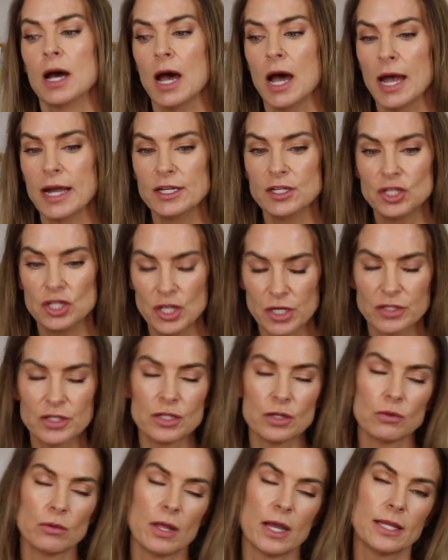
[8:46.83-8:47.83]
I
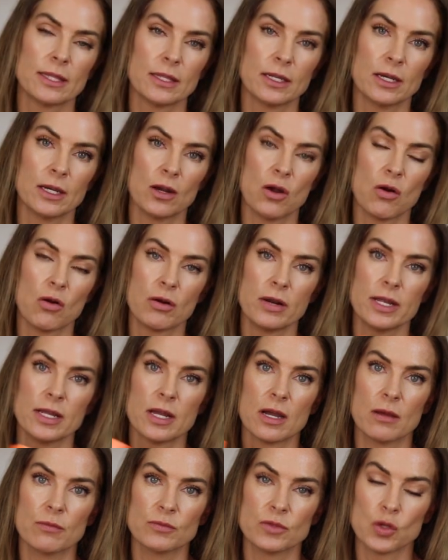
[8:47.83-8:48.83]
just don't like that it already
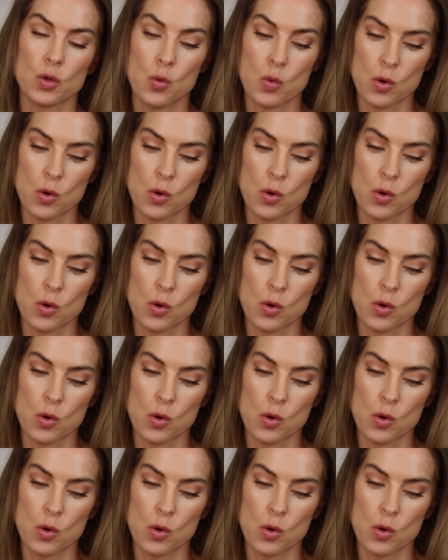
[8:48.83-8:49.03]
comes